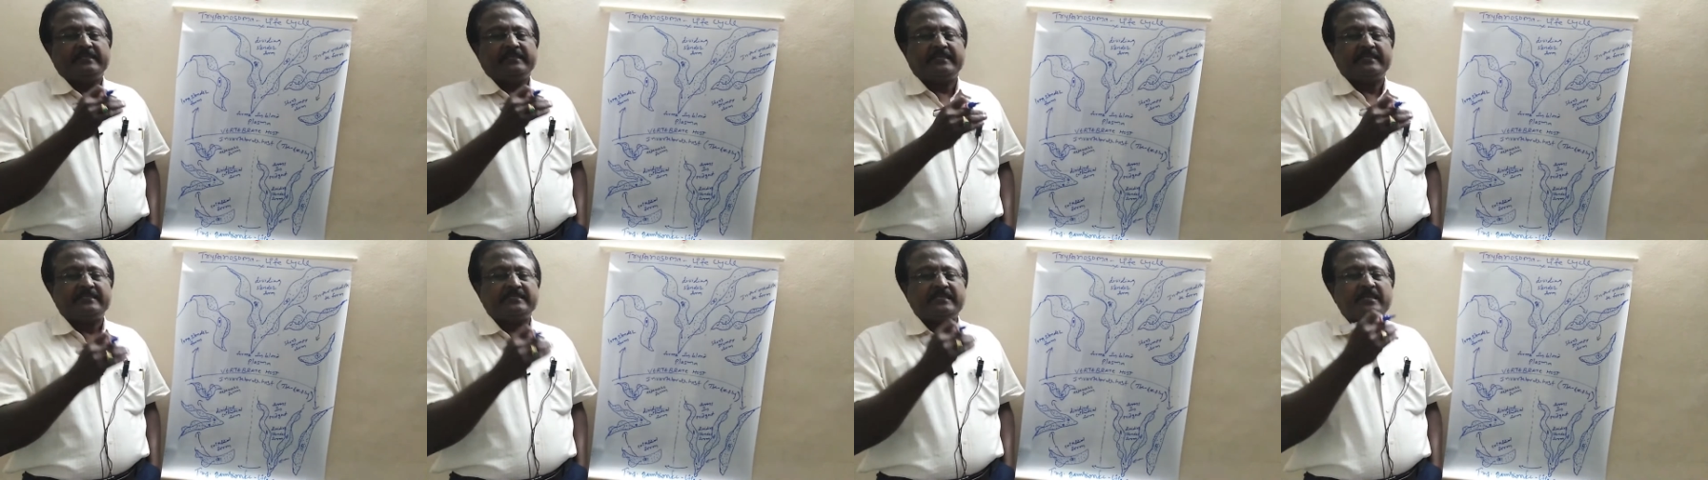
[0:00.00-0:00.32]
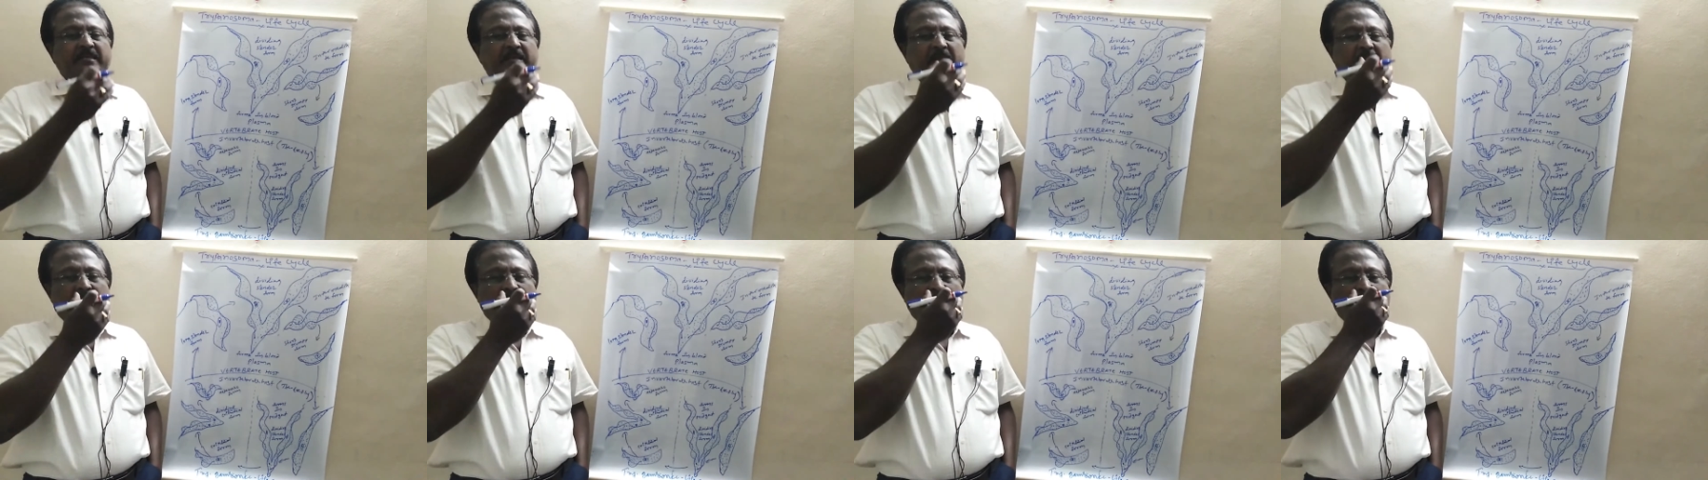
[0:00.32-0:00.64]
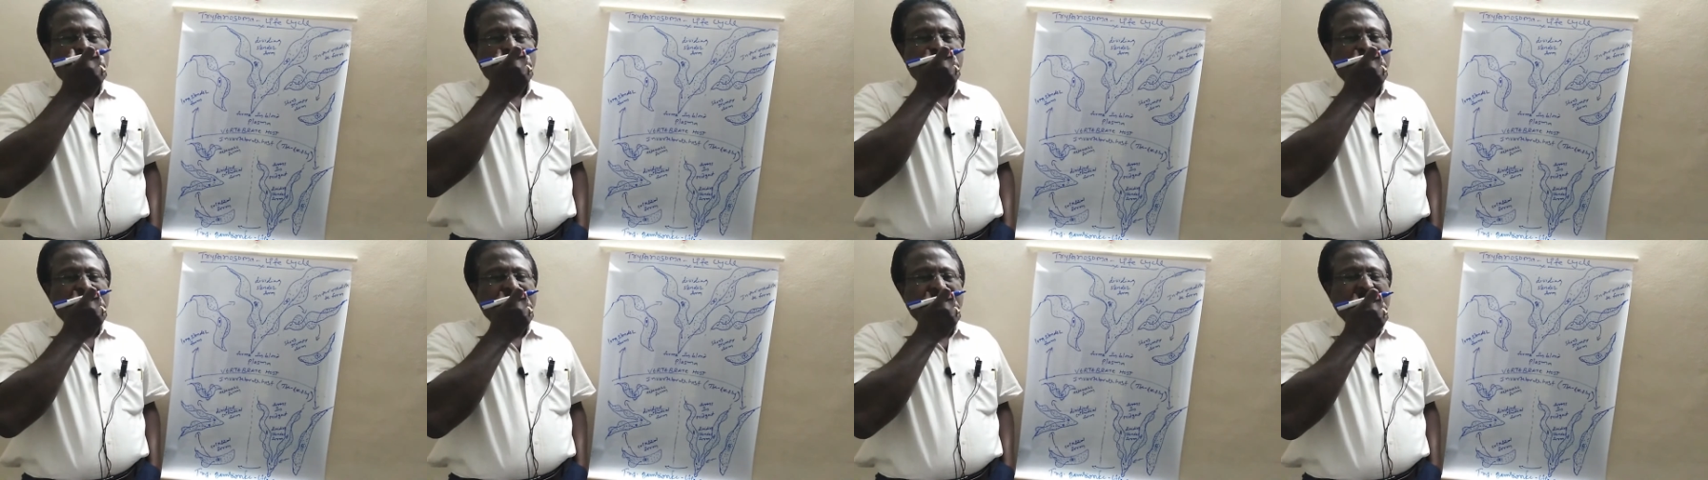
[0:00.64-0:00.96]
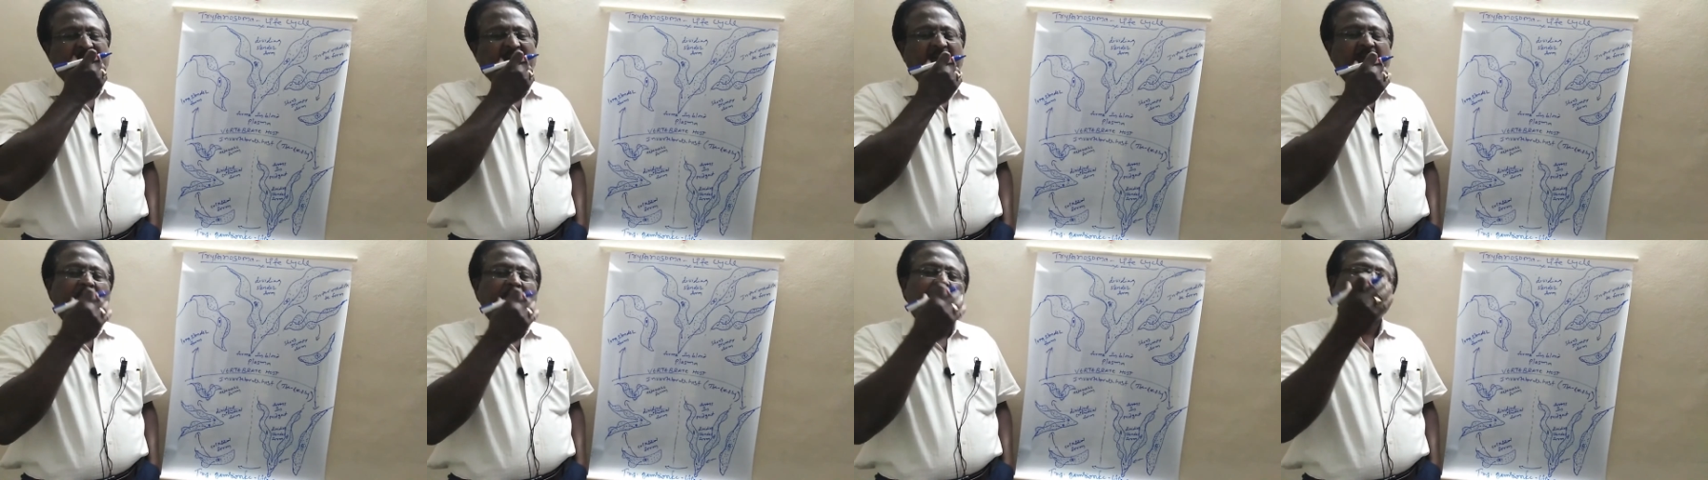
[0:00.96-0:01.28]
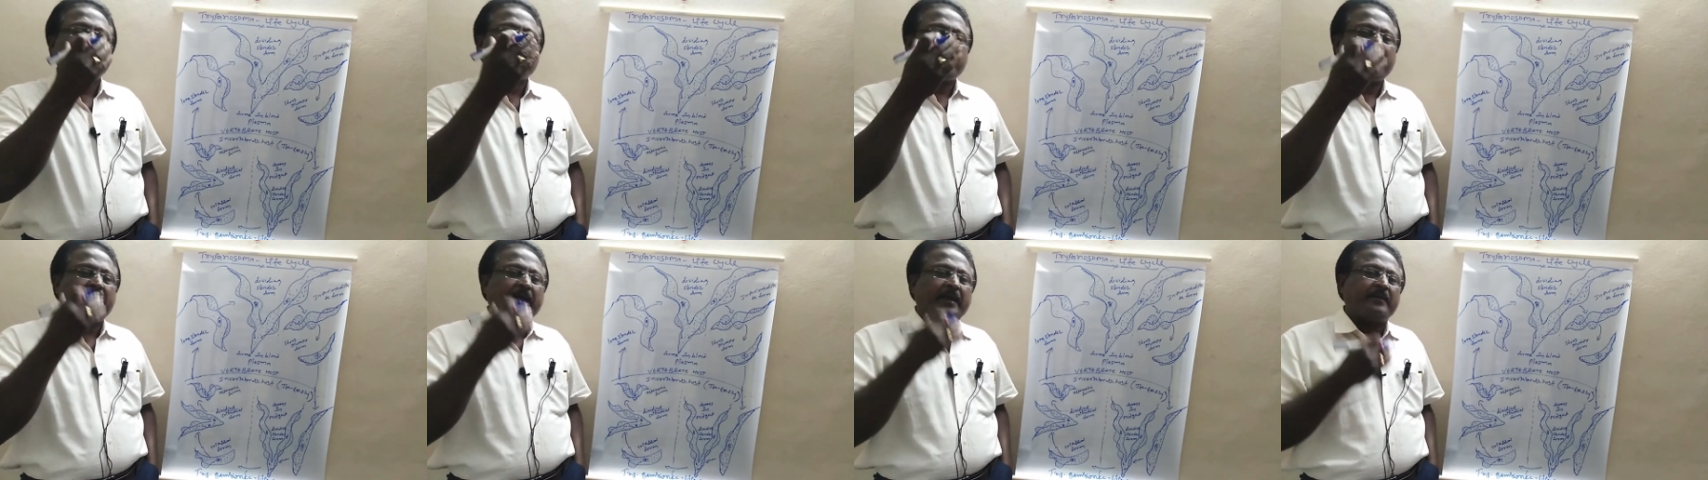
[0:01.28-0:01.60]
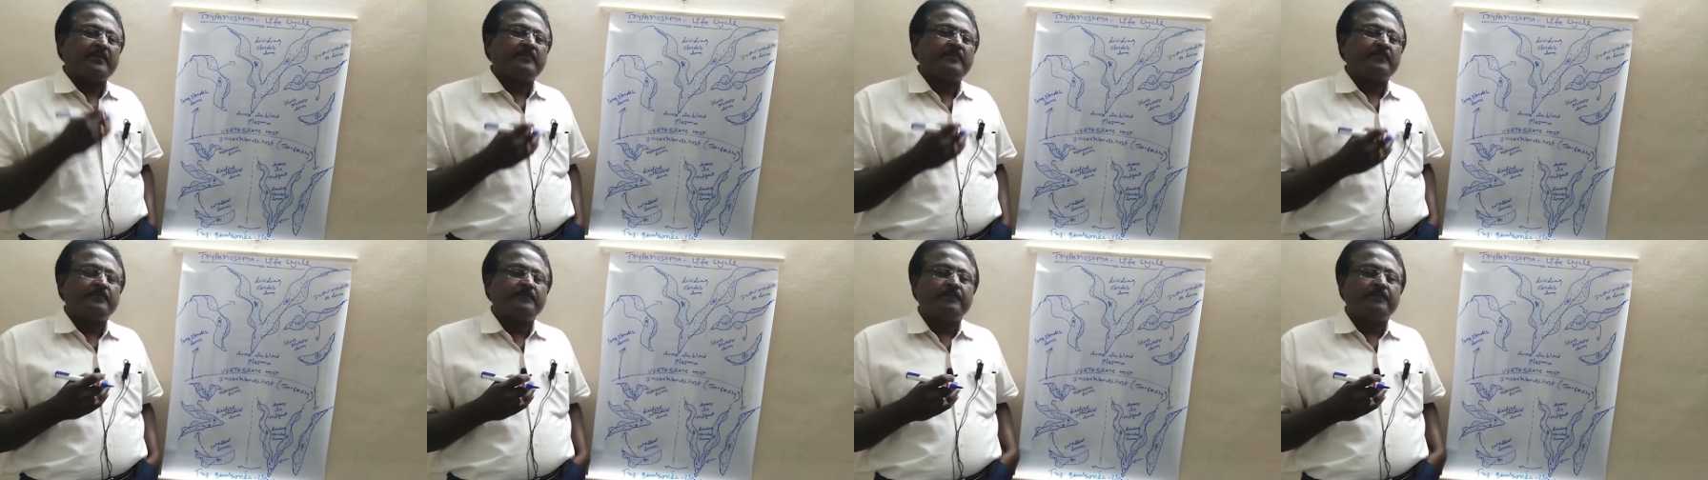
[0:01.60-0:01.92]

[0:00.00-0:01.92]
It is an endoparasite of man.